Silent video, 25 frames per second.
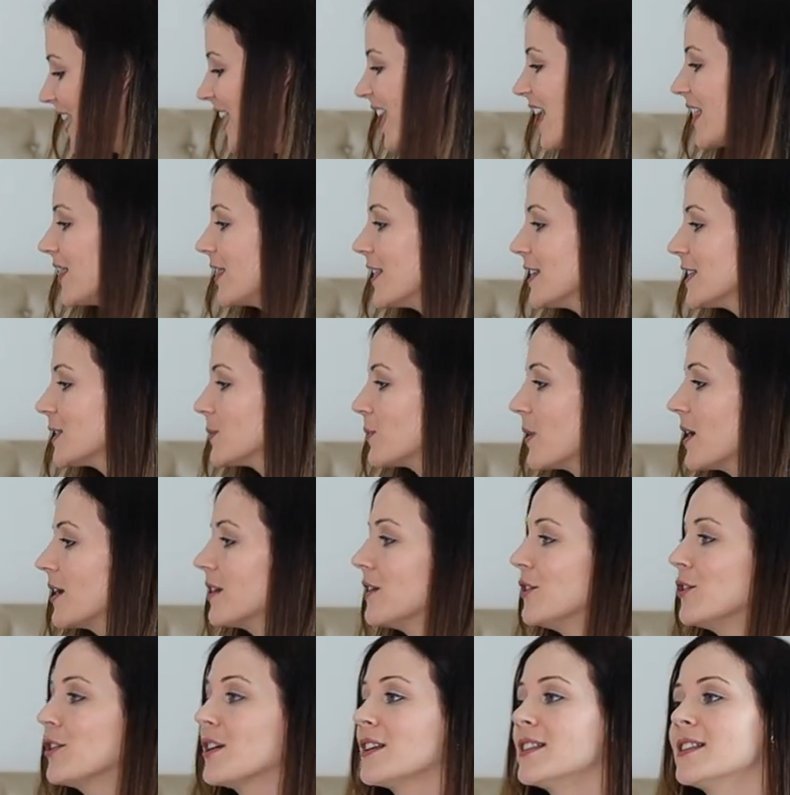And this one,
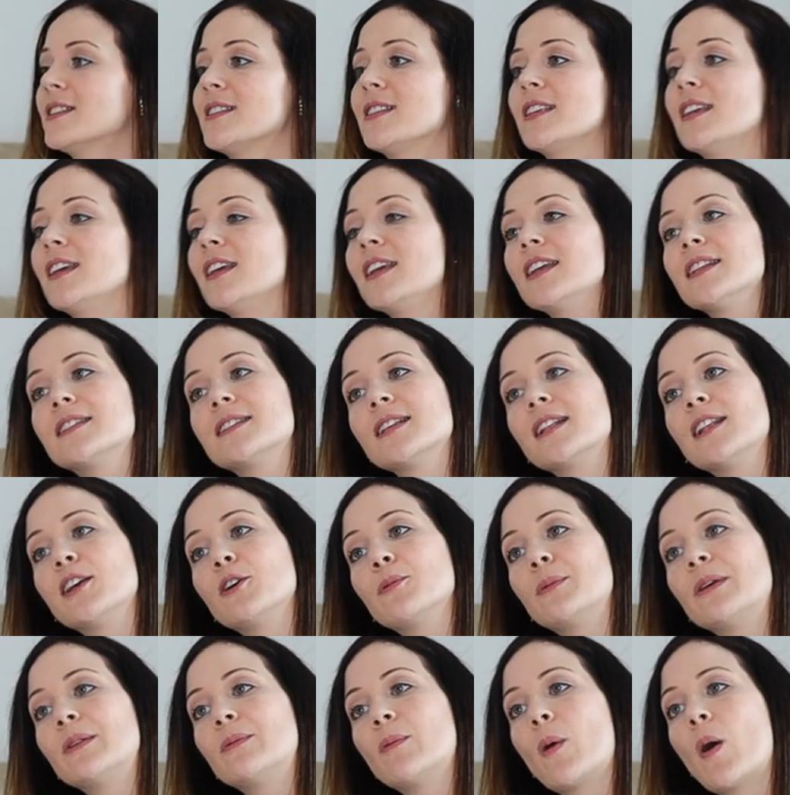you can see it's a
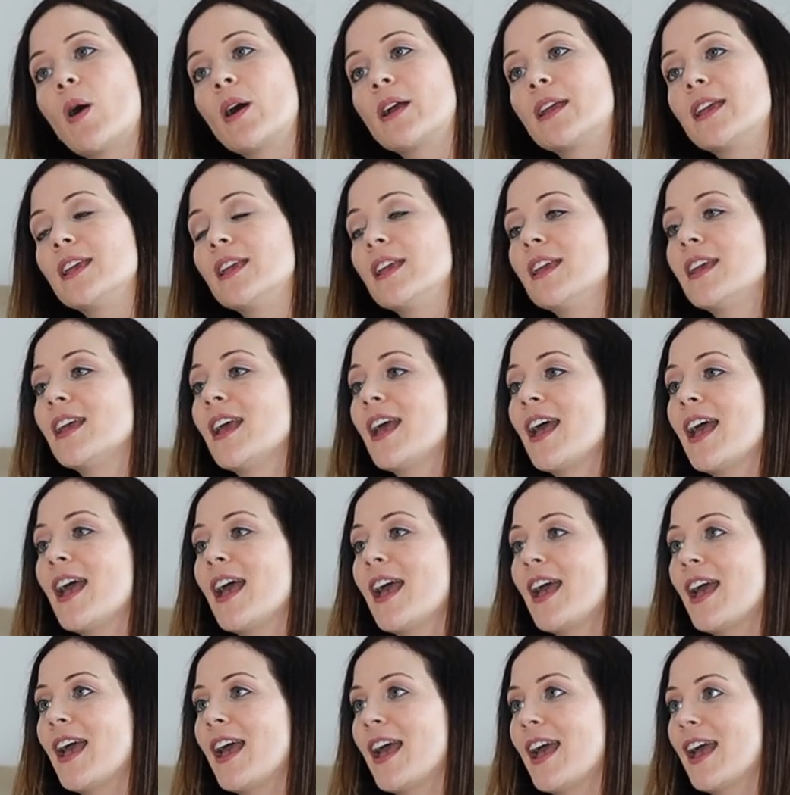little bit wonky
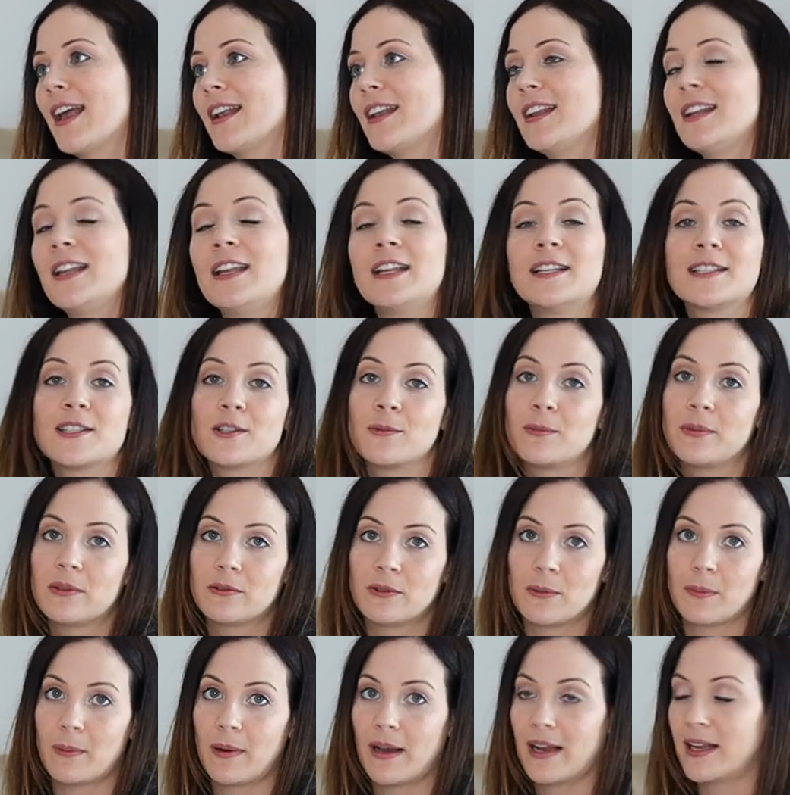and it needs to be
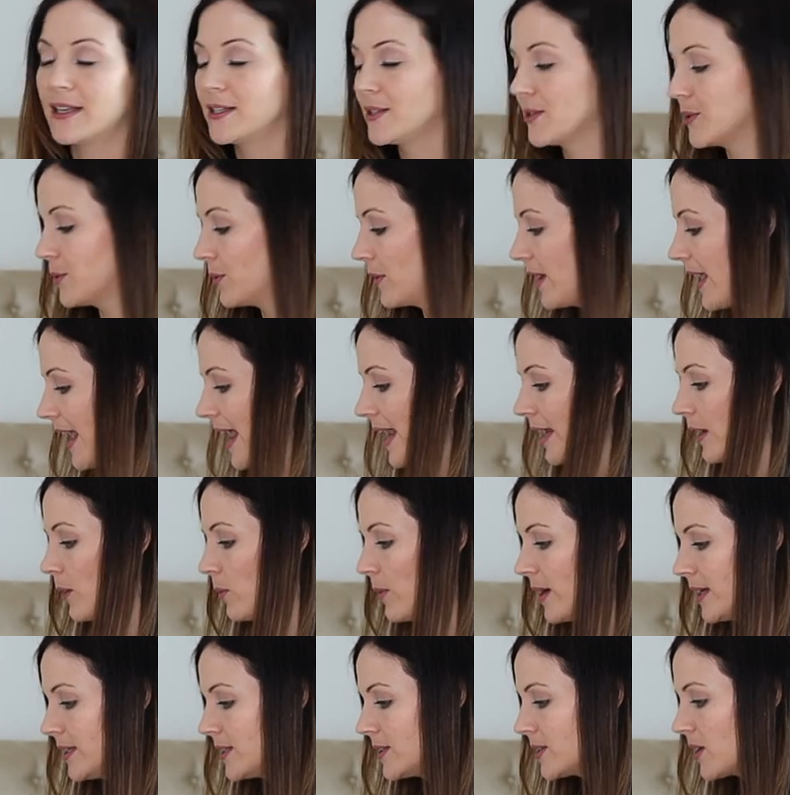replaced soon
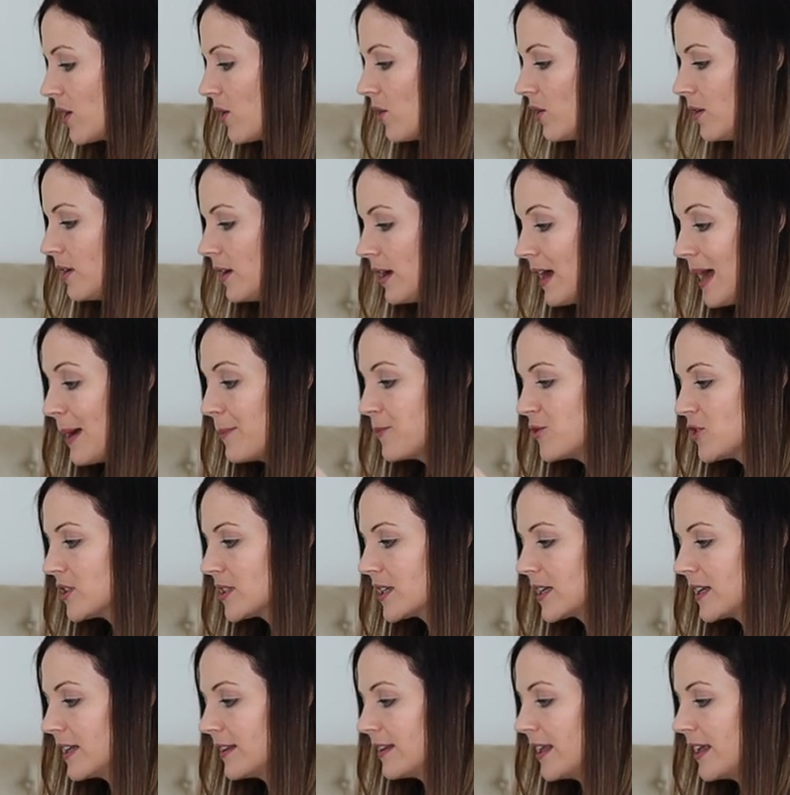anyway. So I'm just
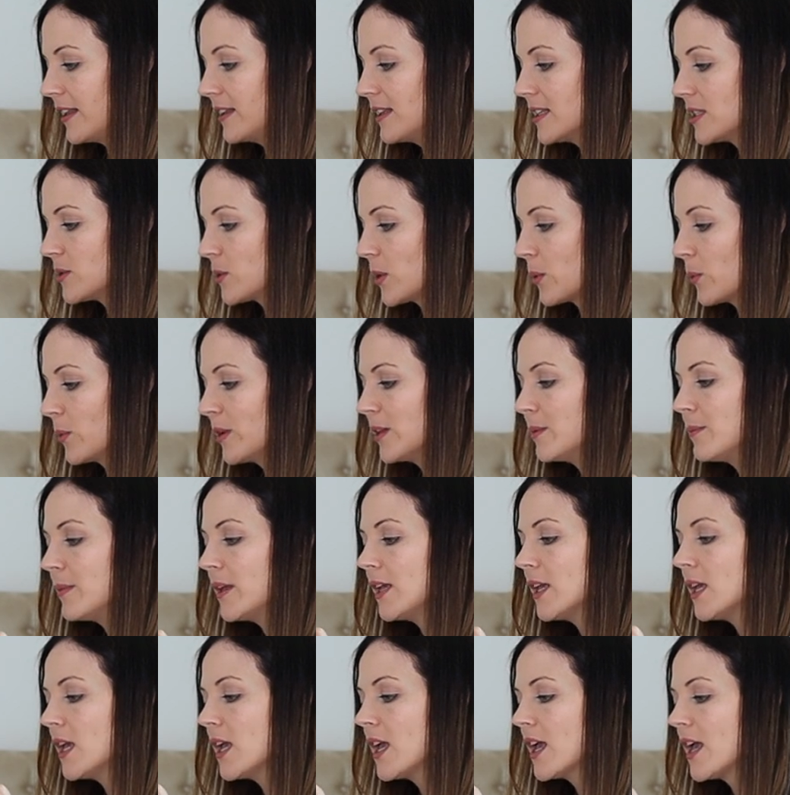gonna take this one with
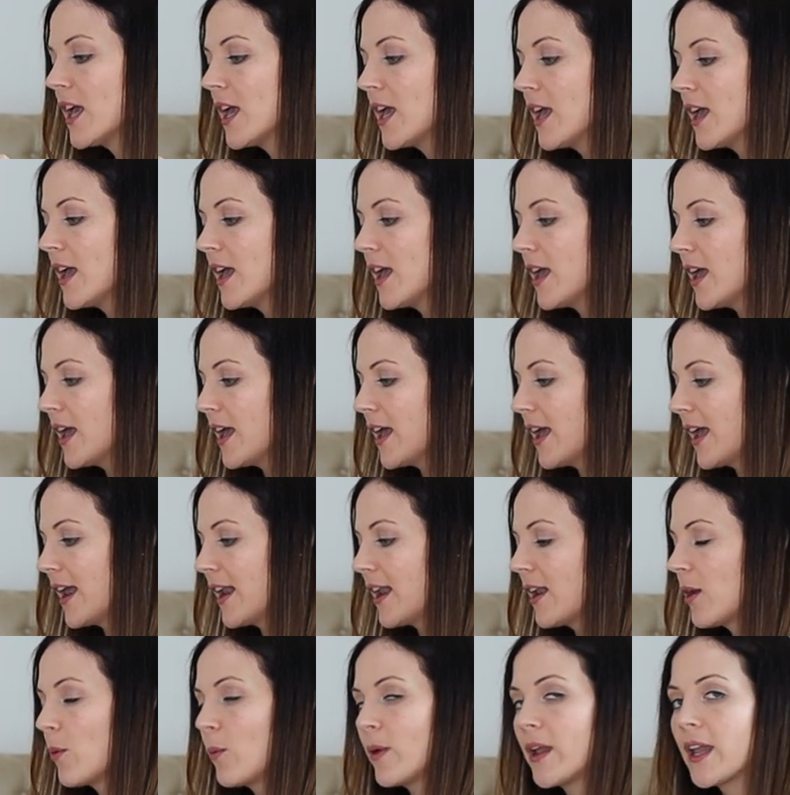me
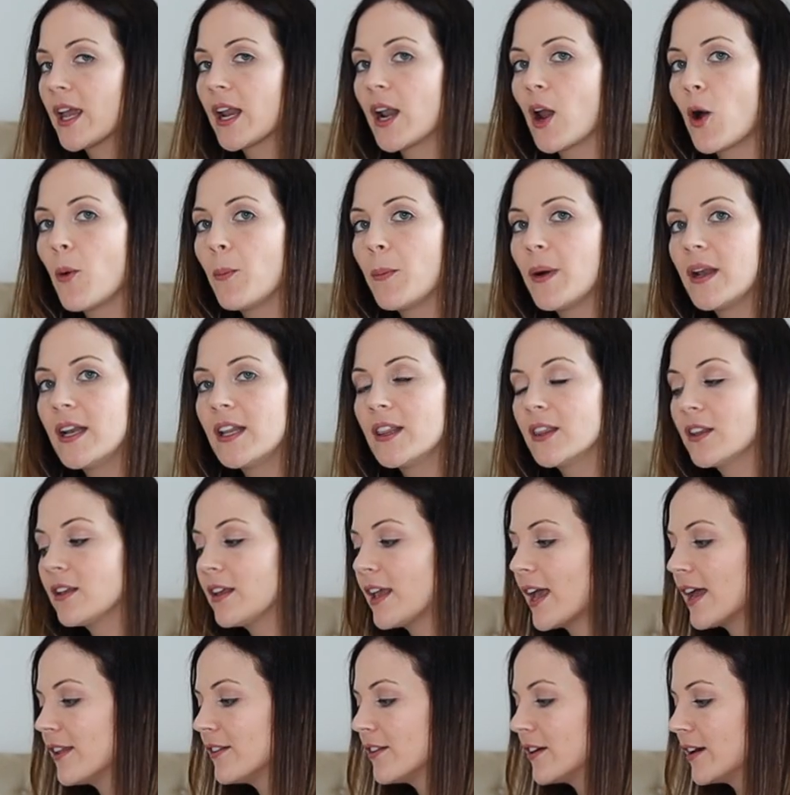and we can open it
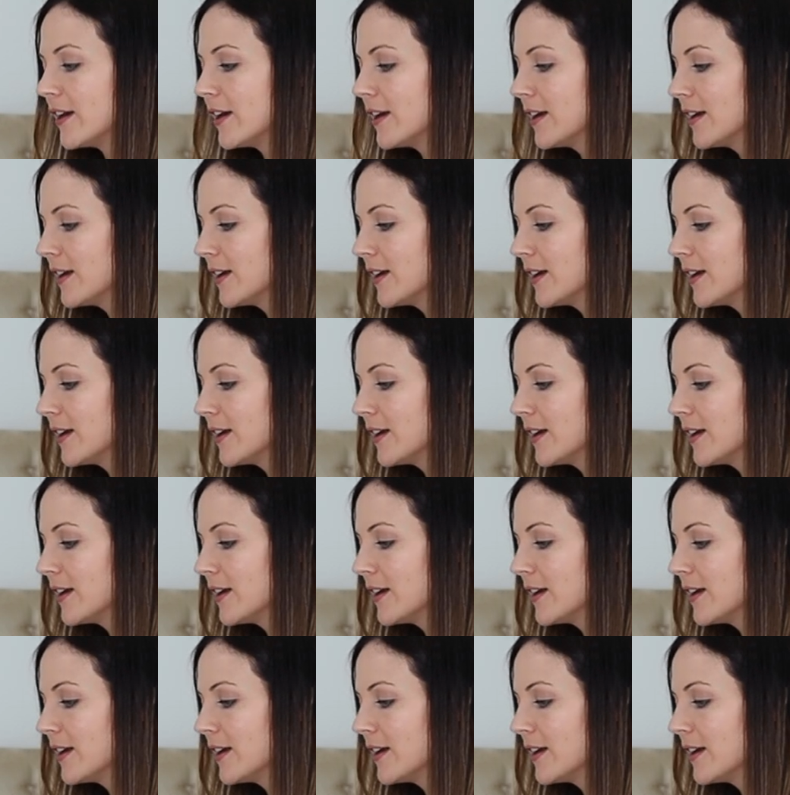together.